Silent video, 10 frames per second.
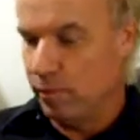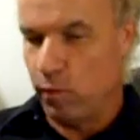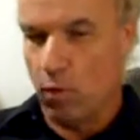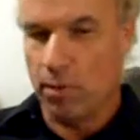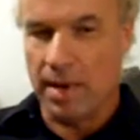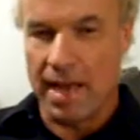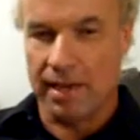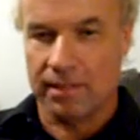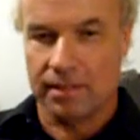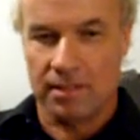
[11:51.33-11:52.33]

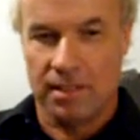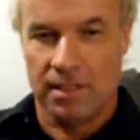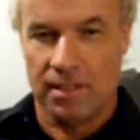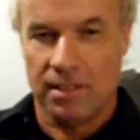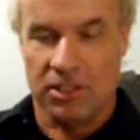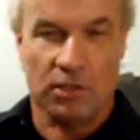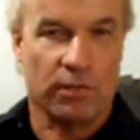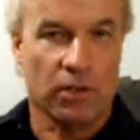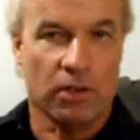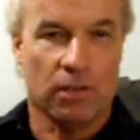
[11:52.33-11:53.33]
format, just
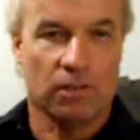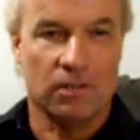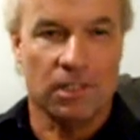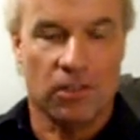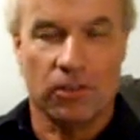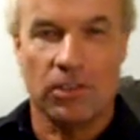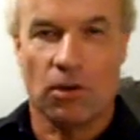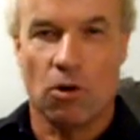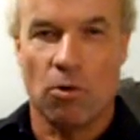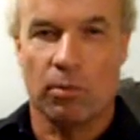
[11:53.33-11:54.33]
for your, you know,
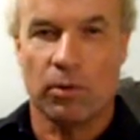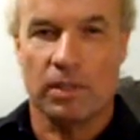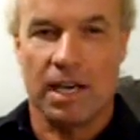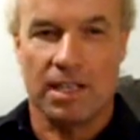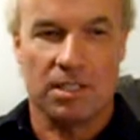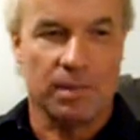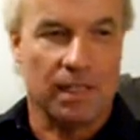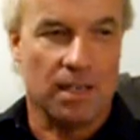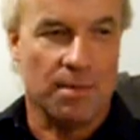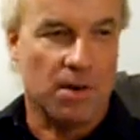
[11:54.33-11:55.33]
your home brew guys, I mean,
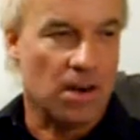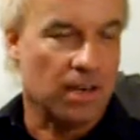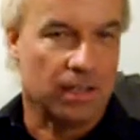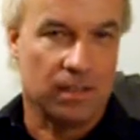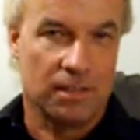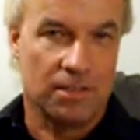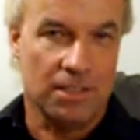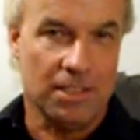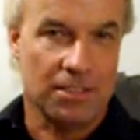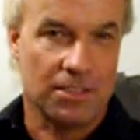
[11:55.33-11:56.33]
come on,
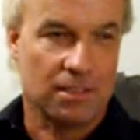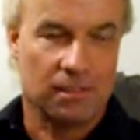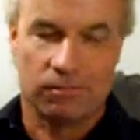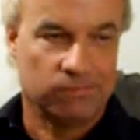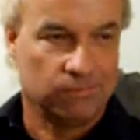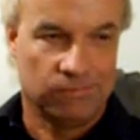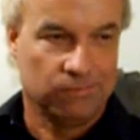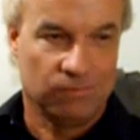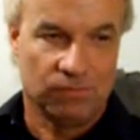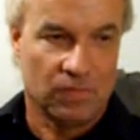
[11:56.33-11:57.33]
jeez.
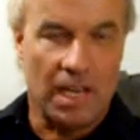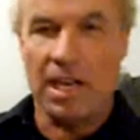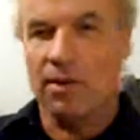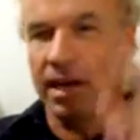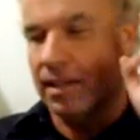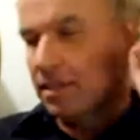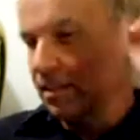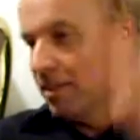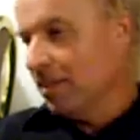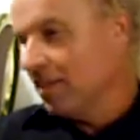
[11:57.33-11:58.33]
Anyway,
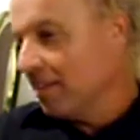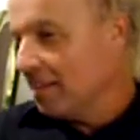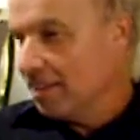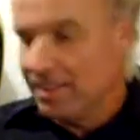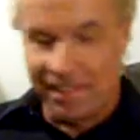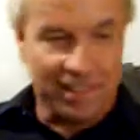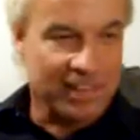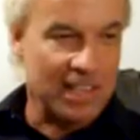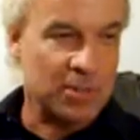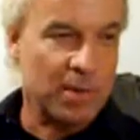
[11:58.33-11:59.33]

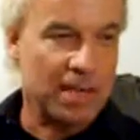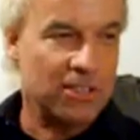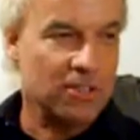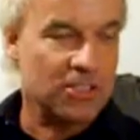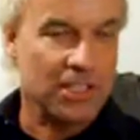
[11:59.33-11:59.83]
that's my 2